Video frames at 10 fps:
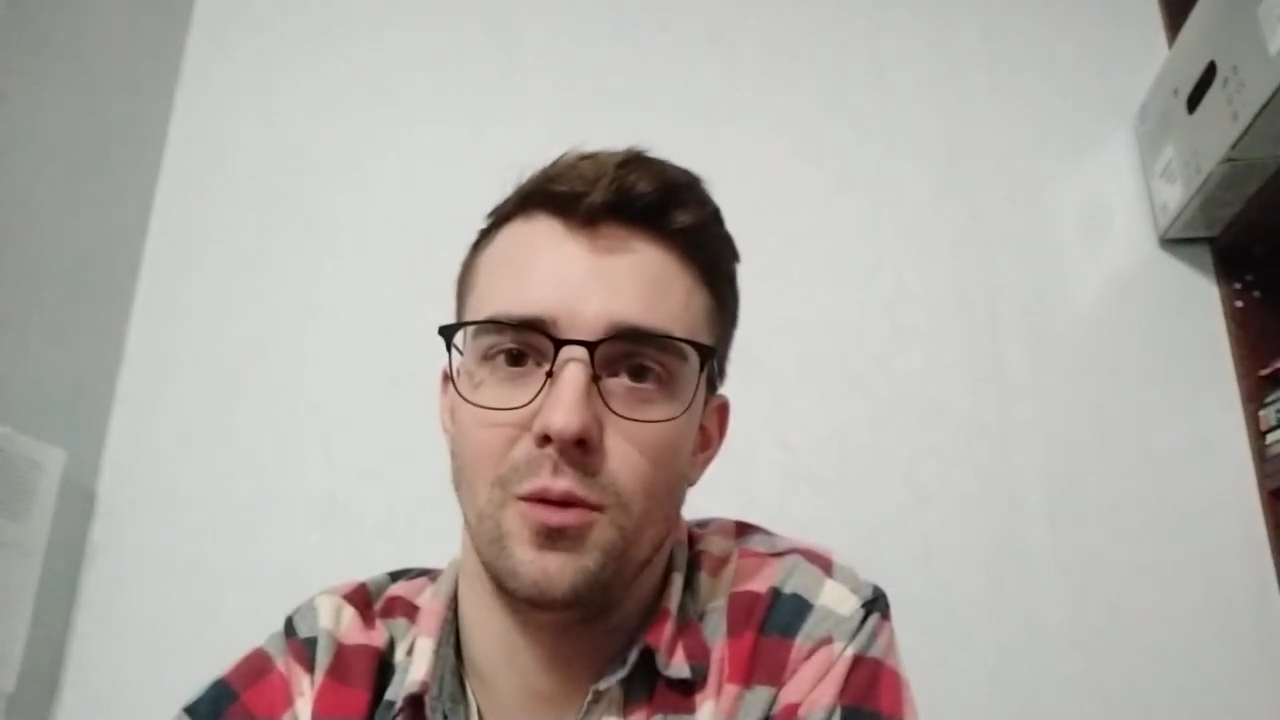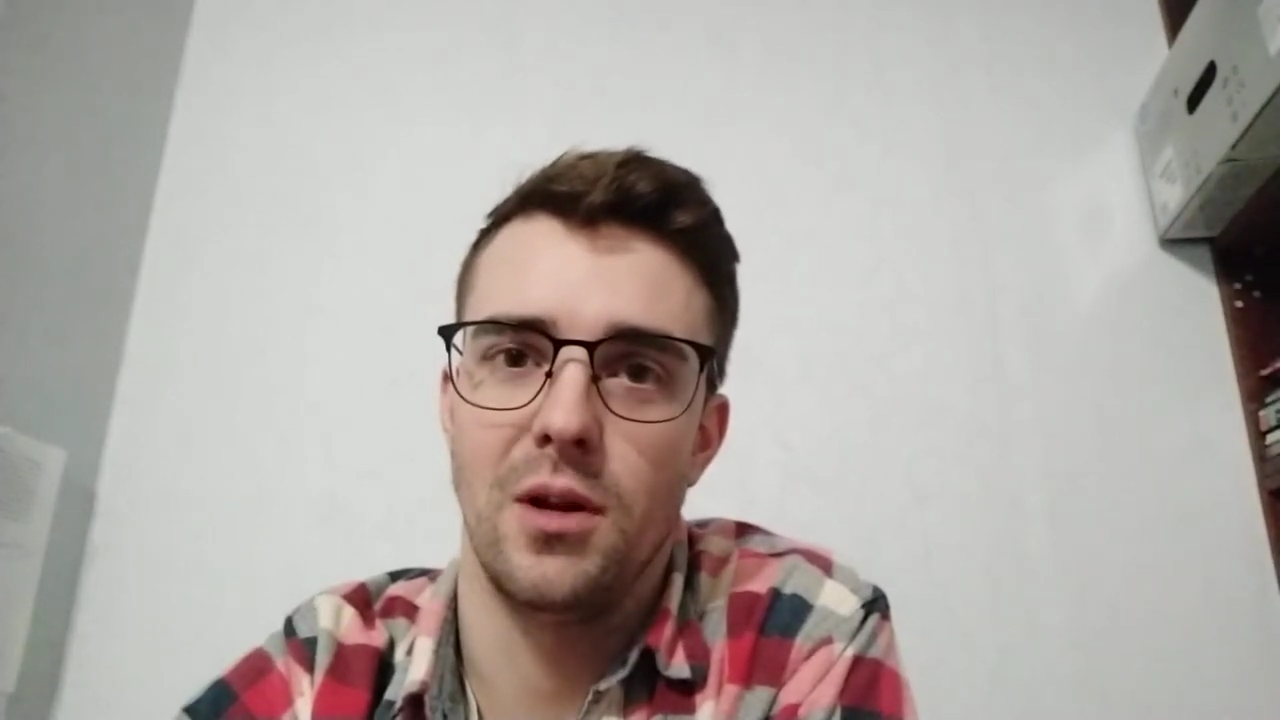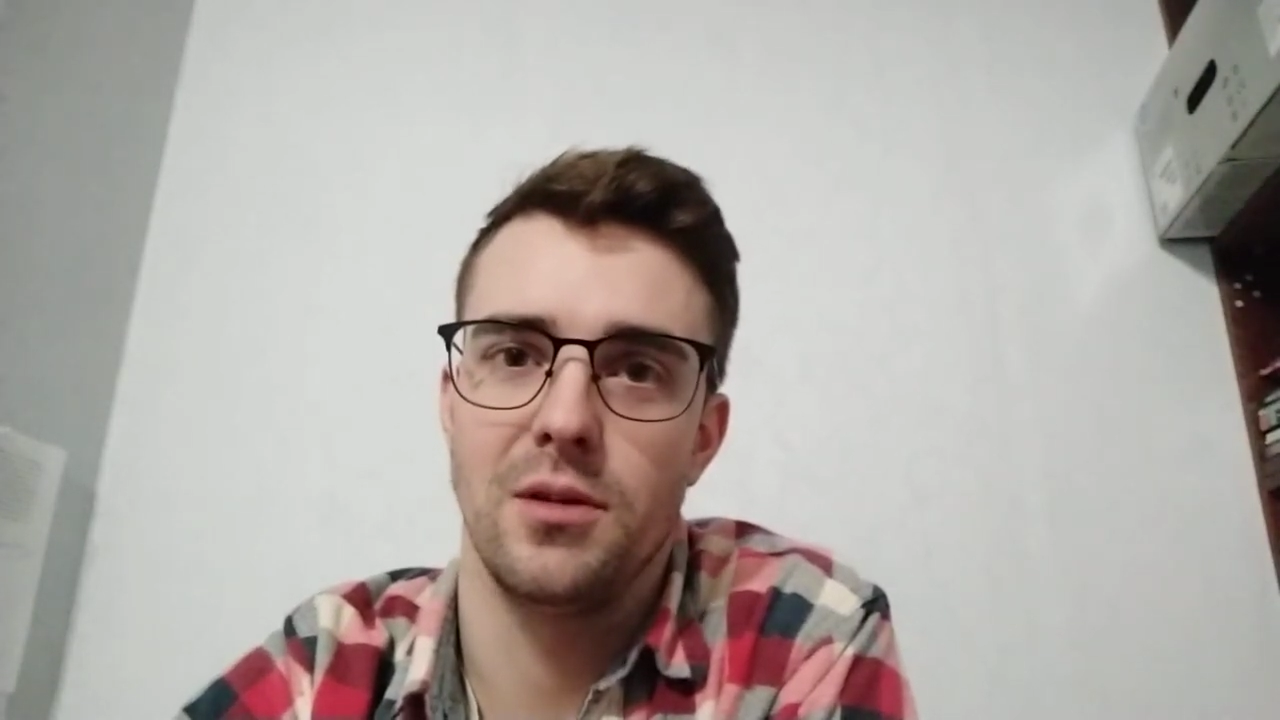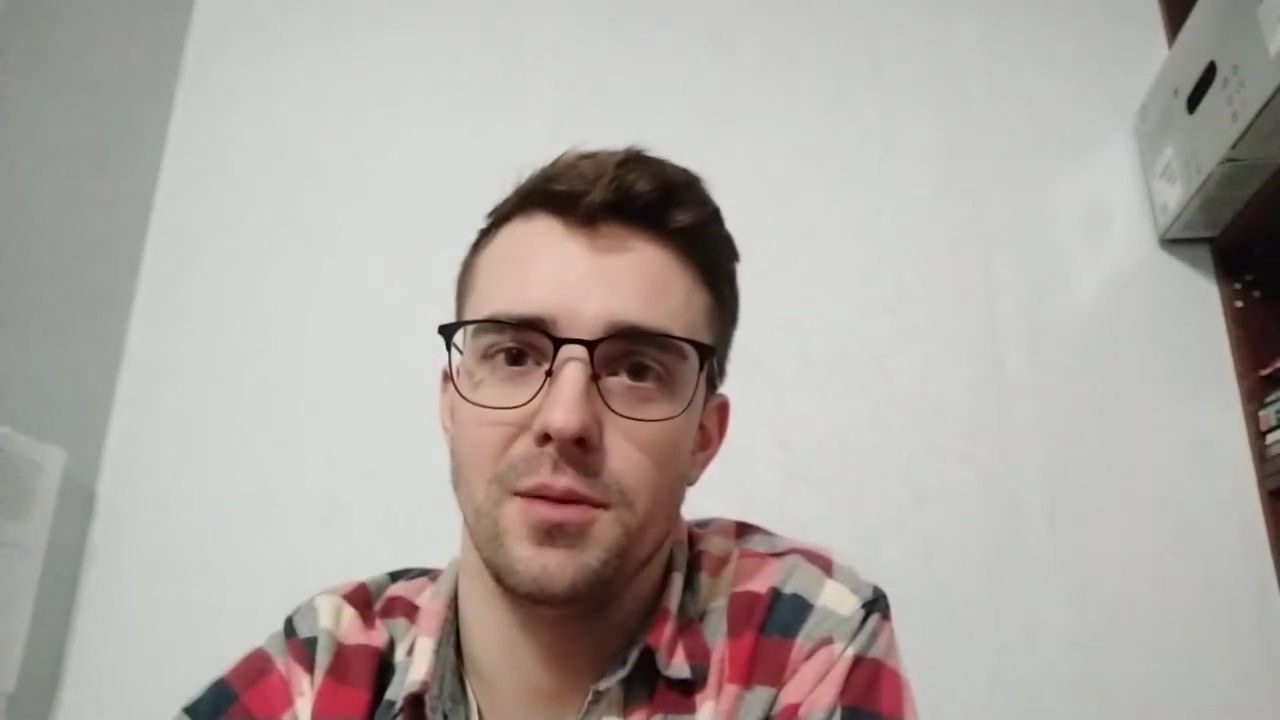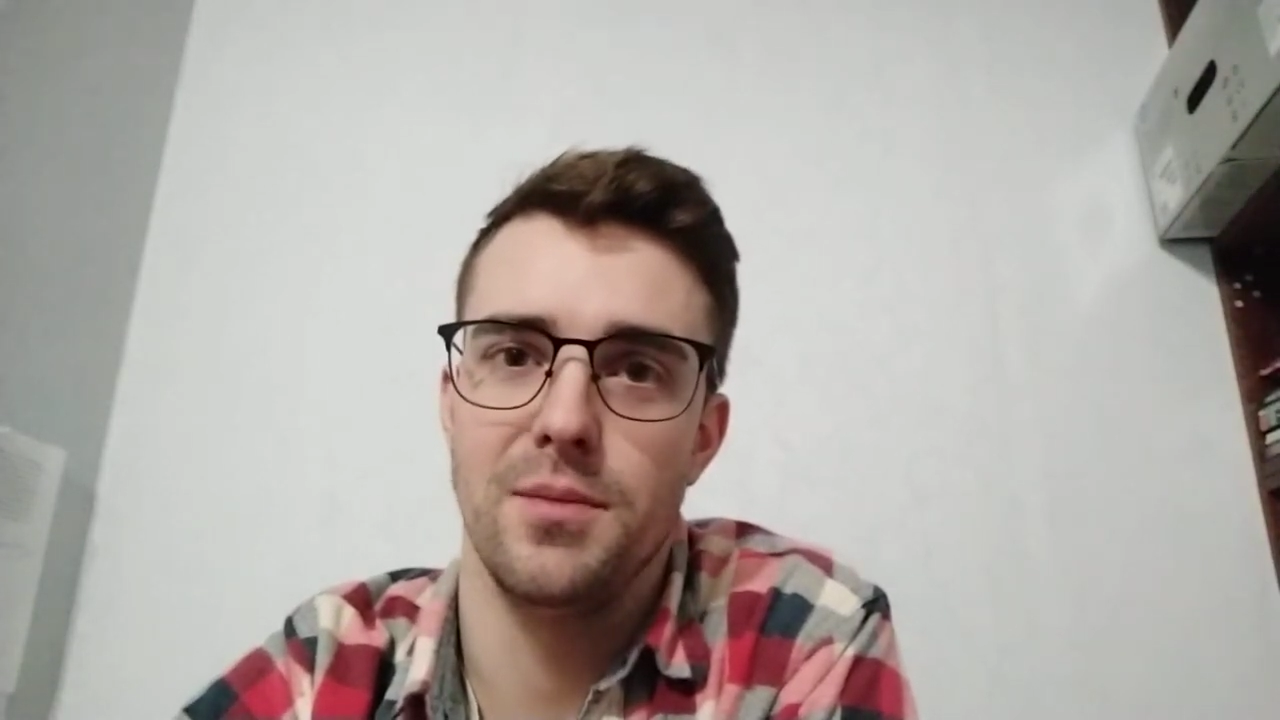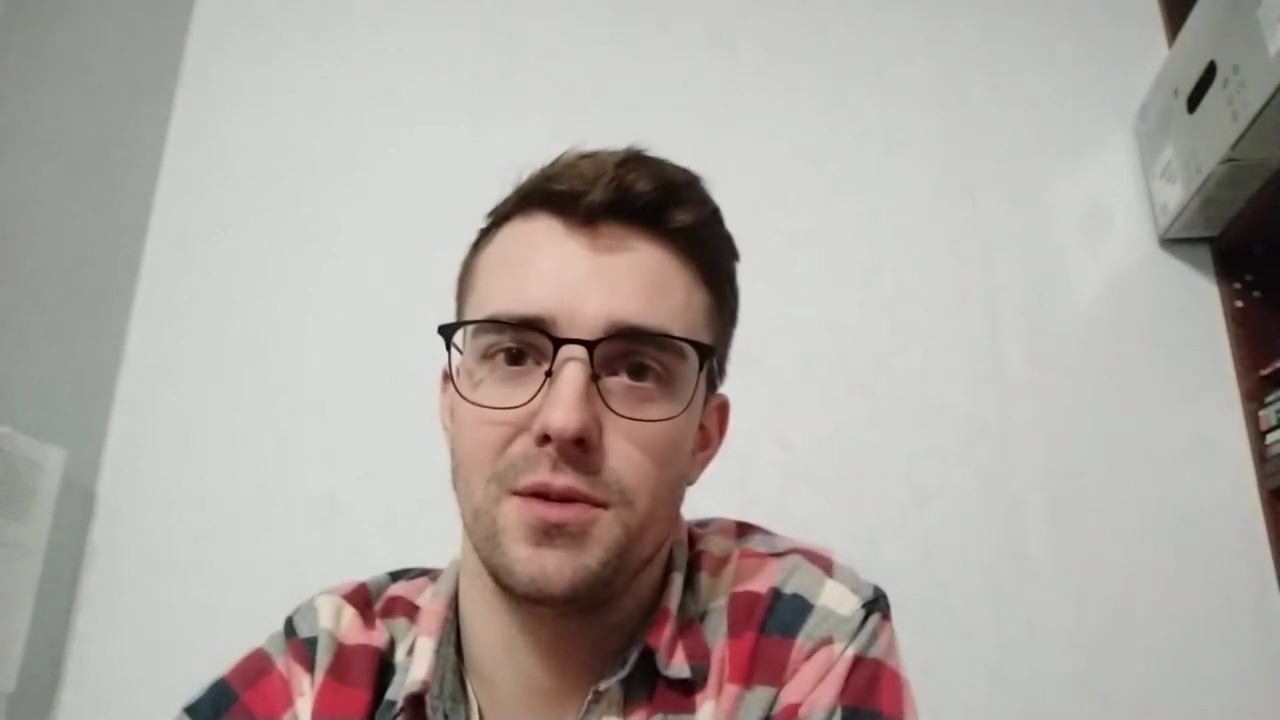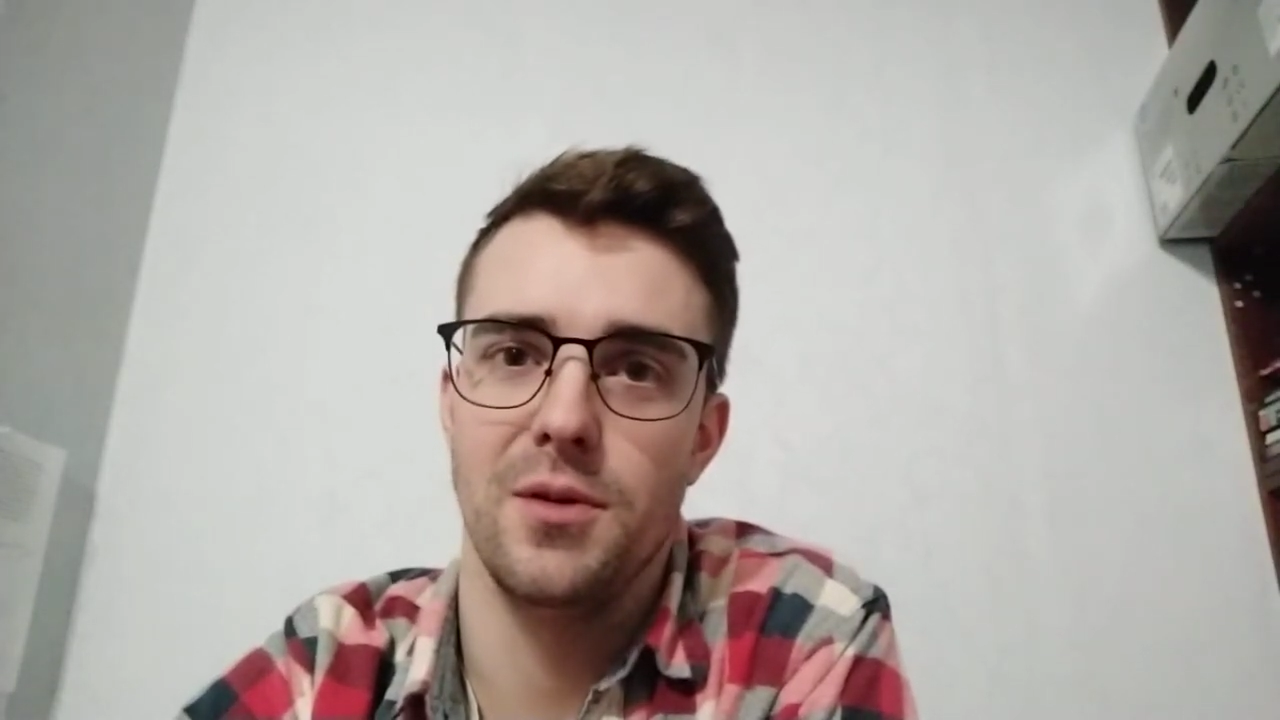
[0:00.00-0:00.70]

welcome